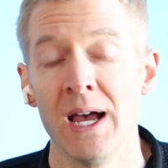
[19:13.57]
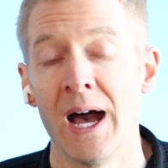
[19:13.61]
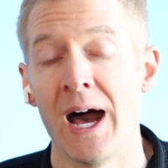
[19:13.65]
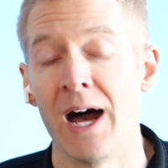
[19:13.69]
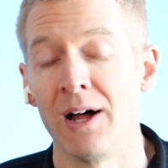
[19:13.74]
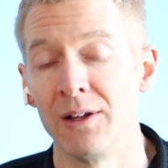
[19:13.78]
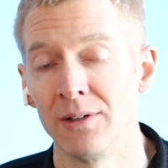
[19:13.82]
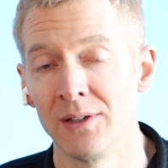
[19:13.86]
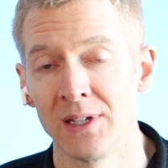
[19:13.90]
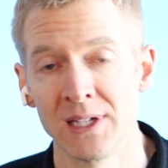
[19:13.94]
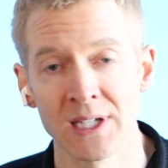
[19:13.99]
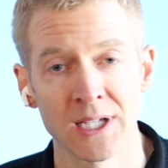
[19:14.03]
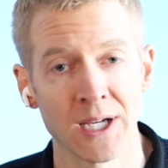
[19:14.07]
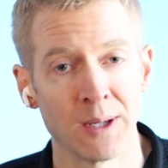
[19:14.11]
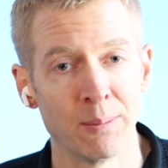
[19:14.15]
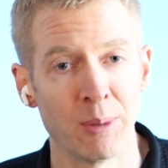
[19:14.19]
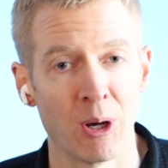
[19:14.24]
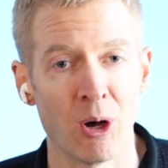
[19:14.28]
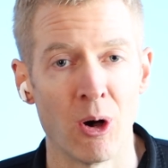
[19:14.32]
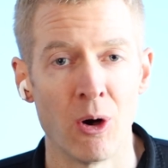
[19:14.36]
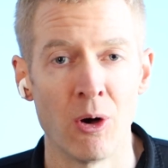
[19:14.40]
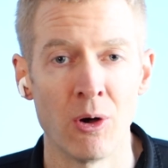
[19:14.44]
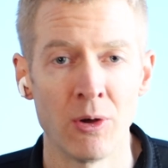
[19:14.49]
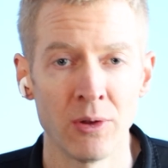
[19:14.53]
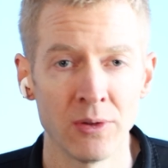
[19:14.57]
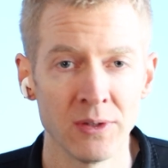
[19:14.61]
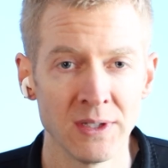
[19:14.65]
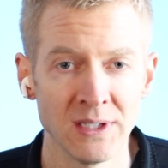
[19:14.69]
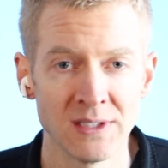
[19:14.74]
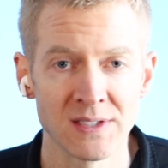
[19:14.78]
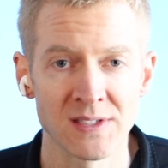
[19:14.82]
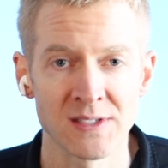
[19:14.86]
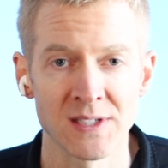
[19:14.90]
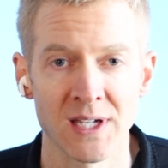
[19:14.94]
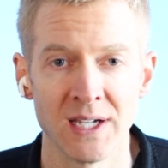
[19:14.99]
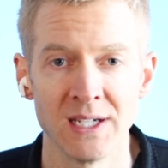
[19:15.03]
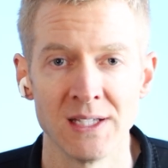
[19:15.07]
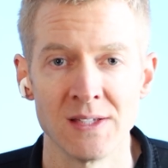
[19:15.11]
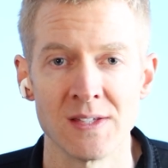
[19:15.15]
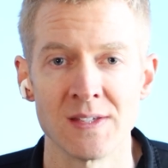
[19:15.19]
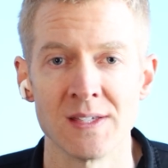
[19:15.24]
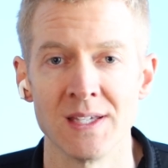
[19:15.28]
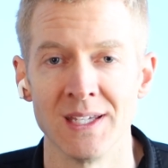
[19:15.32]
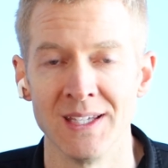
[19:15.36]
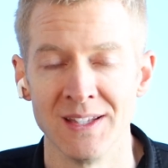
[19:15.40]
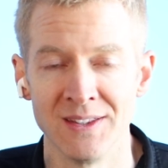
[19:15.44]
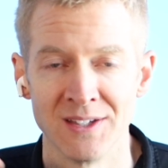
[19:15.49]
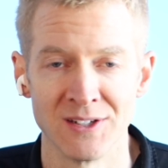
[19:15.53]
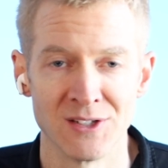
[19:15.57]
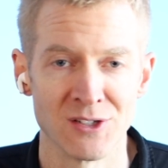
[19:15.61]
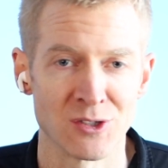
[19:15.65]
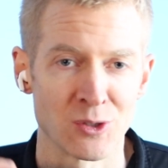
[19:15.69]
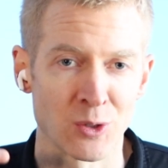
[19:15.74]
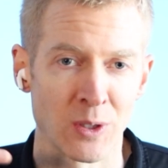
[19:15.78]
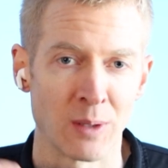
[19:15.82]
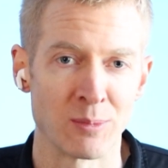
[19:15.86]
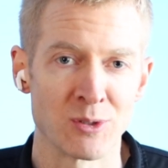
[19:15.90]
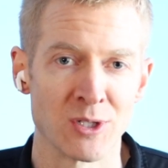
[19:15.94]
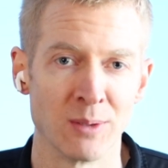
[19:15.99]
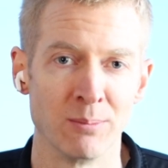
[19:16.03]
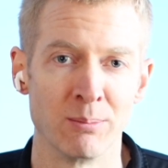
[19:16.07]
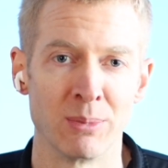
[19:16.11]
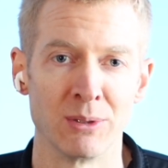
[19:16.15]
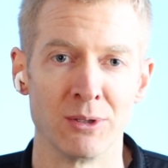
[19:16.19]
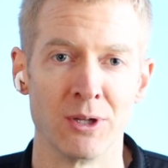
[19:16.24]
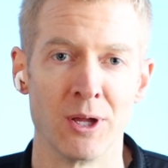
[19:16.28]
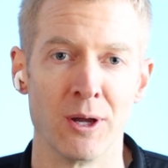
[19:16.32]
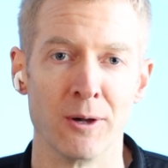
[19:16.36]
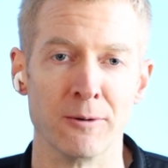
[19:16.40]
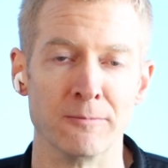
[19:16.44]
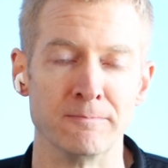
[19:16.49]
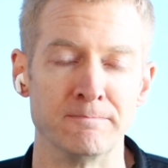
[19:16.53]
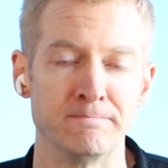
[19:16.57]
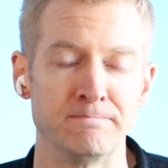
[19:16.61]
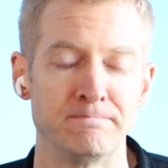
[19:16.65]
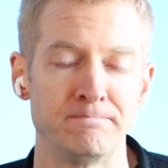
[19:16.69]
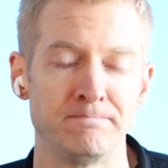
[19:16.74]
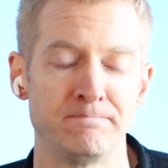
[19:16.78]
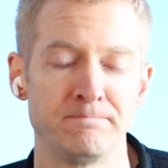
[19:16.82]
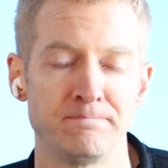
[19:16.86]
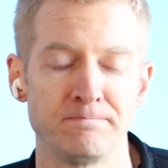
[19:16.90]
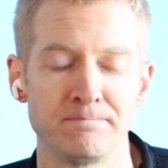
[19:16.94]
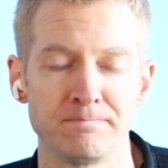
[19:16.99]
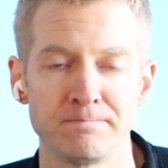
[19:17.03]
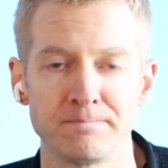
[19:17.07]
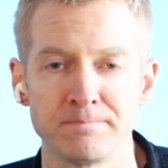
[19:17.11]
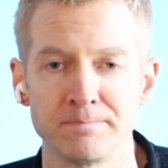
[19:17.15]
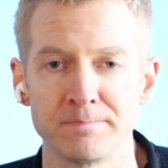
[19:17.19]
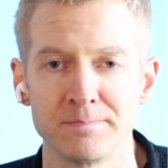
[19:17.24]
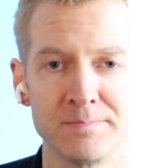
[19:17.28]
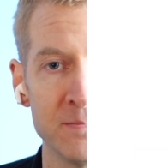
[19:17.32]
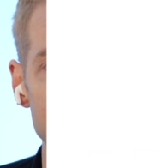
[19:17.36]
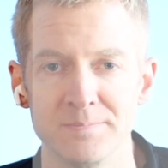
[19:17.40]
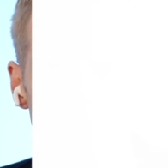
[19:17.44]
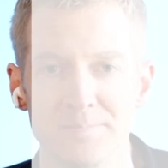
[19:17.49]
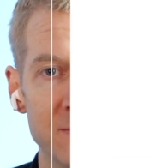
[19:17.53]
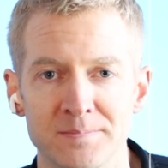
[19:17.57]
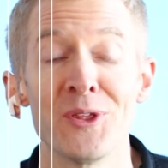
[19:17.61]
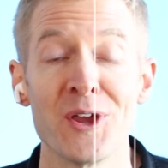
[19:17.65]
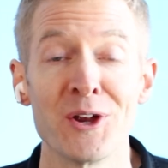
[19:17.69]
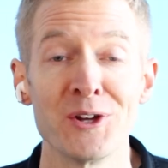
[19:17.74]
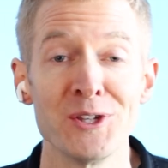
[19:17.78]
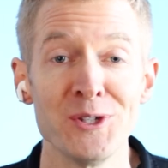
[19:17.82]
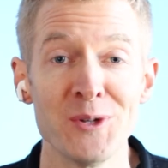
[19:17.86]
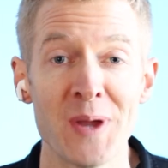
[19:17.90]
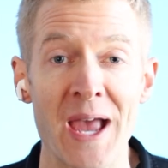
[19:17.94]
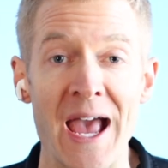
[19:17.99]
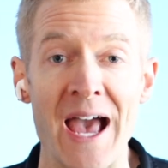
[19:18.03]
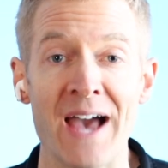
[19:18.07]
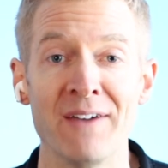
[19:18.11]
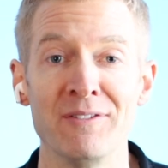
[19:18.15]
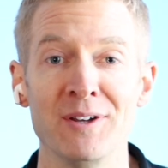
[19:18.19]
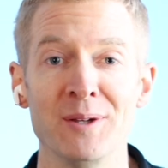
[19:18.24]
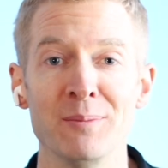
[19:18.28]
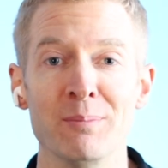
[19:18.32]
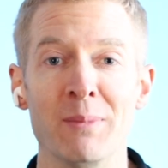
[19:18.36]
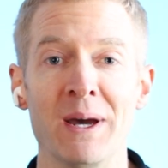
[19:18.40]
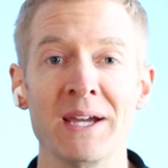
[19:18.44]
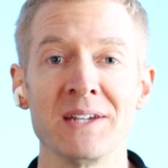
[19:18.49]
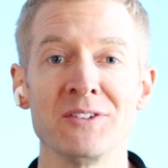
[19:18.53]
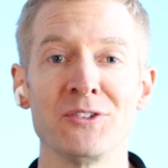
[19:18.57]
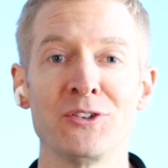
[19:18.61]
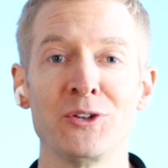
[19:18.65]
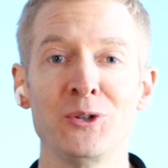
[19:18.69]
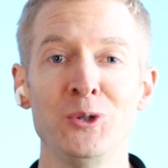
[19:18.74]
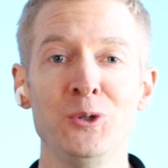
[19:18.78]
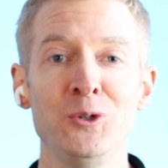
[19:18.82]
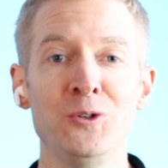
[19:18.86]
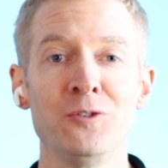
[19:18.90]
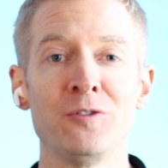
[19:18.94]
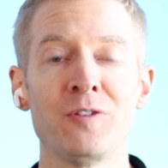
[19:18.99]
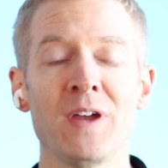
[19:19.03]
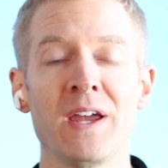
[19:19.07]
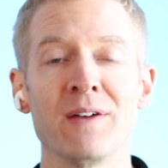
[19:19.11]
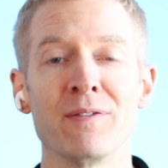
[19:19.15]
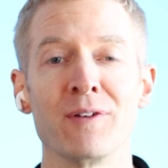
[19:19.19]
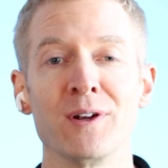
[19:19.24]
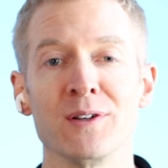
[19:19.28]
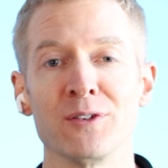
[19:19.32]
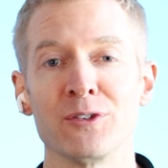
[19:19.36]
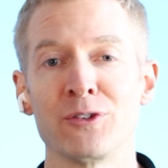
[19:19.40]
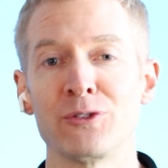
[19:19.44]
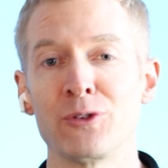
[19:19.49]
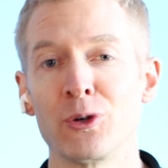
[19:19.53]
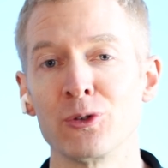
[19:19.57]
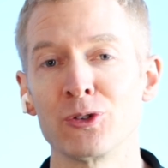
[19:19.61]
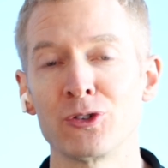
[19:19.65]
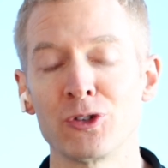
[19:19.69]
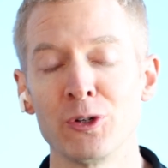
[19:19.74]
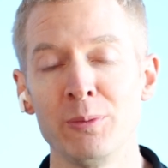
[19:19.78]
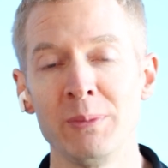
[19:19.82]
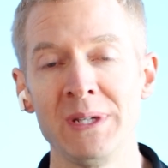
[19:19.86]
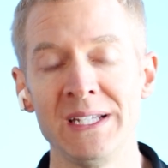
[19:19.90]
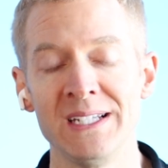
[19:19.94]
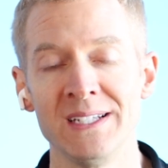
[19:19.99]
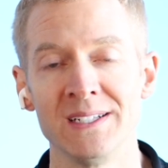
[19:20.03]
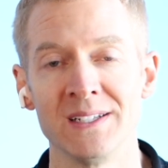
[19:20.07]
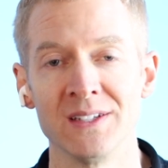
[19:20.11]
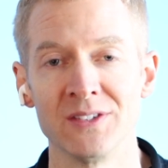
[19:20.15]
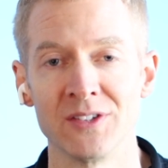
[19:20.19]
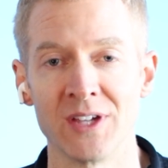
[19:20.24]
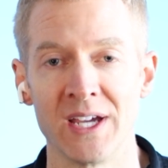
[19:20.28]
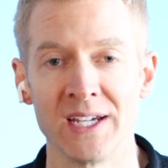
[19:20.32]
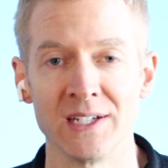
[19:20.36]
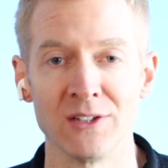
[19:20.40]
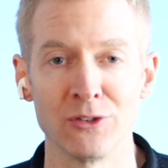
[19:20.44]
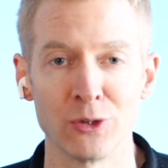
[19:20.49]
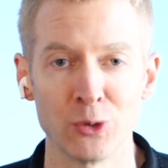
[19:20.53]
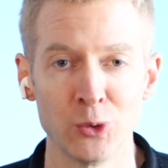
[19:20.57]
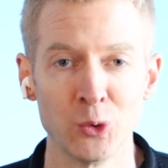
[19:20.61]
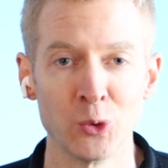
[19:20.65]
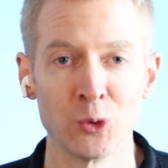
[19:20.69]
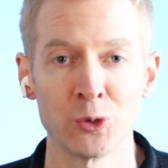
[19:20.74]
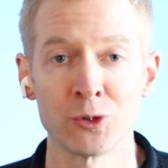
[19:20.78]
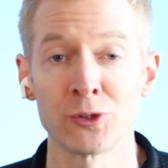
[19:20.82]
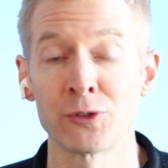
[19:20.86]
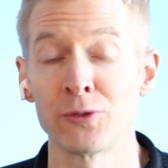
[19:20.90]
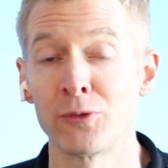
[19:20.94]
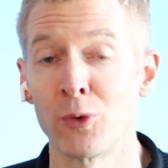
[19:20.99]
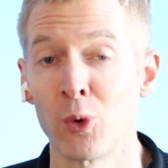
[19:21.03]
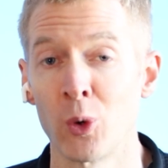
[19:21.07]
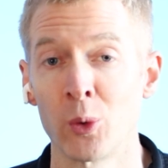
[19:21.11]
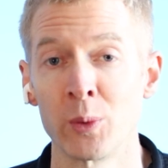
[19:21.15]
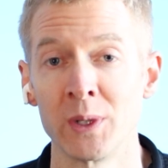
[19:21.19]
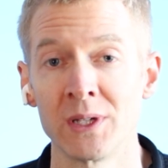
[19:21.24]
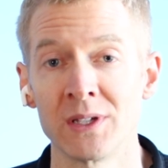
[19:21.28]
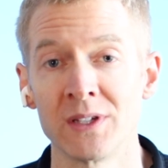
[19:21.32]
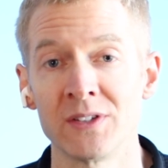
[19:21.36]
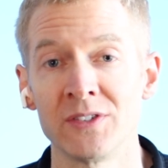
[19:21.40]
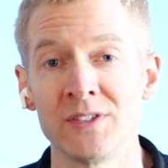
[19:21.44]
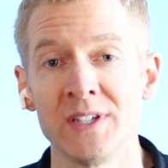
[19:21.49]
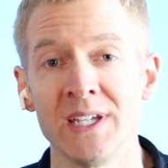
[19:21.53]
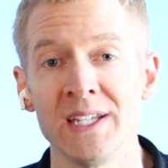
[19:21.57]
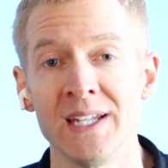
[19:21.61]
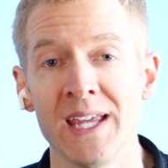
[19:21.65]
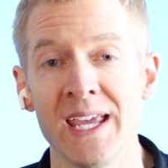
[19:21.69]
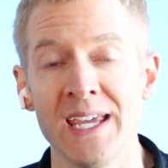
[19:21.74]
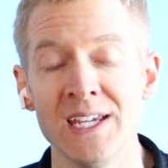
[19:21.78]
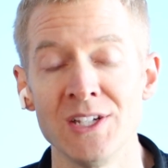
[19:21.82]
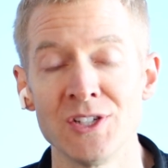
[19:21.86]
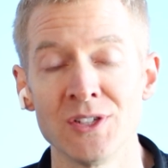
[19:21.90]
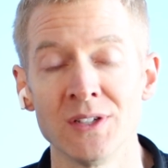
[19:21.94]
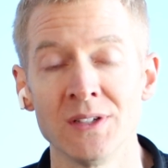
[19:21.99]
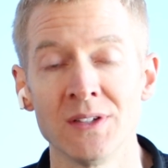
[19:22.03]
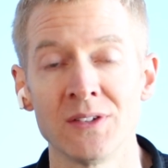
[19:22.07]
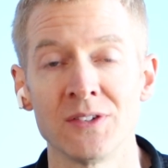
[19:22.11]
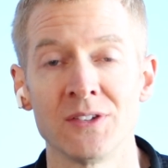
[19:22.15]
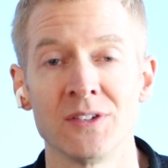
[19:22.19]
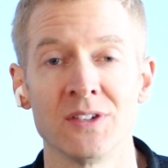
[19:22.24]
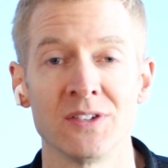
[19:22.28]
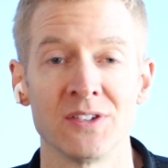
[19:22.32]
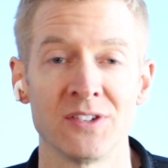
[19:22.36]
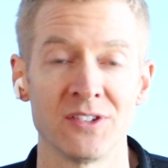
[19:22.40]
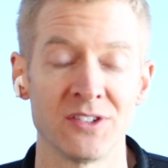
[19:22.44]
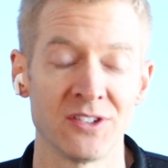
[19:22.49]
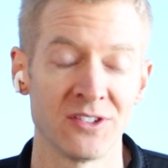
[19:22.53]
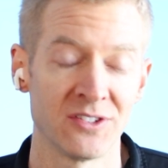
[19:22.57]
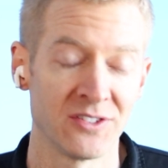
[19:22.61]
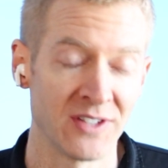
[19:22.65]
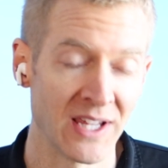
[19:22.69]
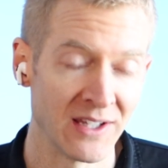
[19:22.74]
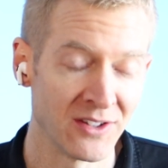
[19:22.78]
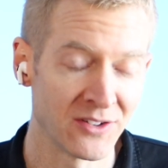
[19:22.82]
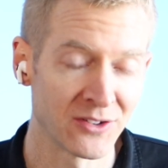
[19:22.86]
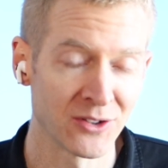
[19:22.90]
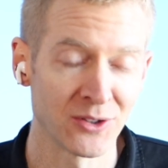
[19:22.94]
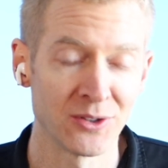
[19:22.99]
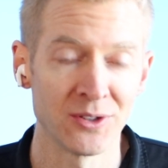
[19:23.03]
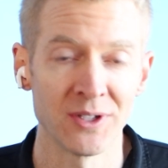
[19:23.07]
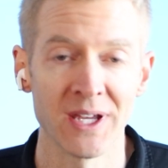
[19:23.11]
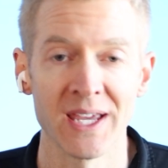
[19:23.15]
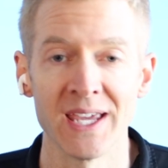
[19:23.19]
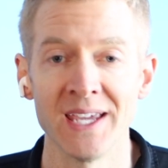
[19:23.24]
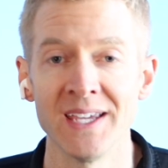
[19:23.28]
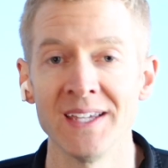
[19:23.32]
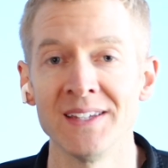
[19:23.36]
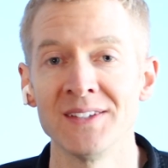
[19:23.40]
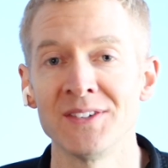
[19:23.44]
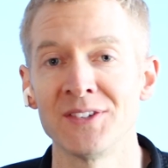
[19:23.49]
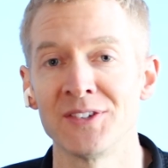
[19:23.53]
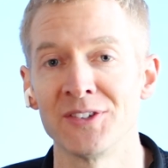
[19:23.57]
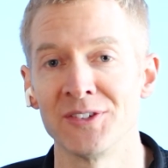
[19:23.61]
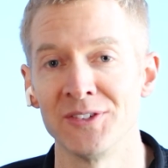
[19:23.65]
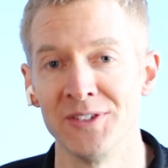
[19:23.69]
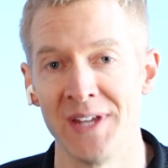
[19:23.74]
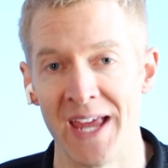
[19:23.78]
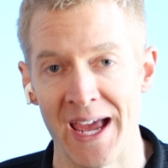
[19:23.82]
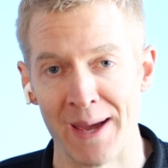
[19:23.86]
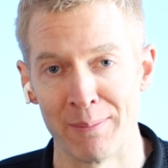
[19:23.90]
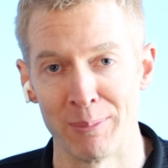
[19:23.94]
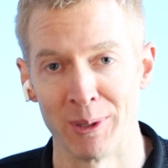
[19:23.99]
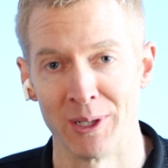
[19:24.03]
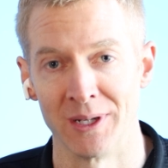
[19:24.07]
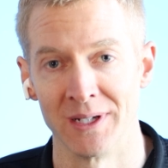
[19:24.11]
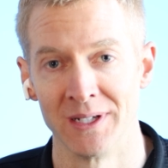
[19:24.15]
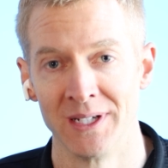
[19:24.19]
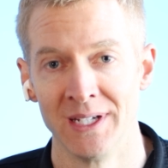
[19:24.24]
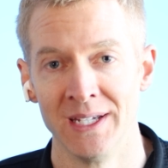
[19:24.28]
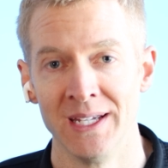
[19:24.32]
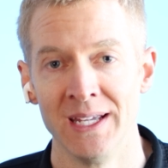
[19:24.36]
I'll link up all these sites in the description below. So there you have it, my two favorite social media design tools for real estate agents, Stencil and Snappa,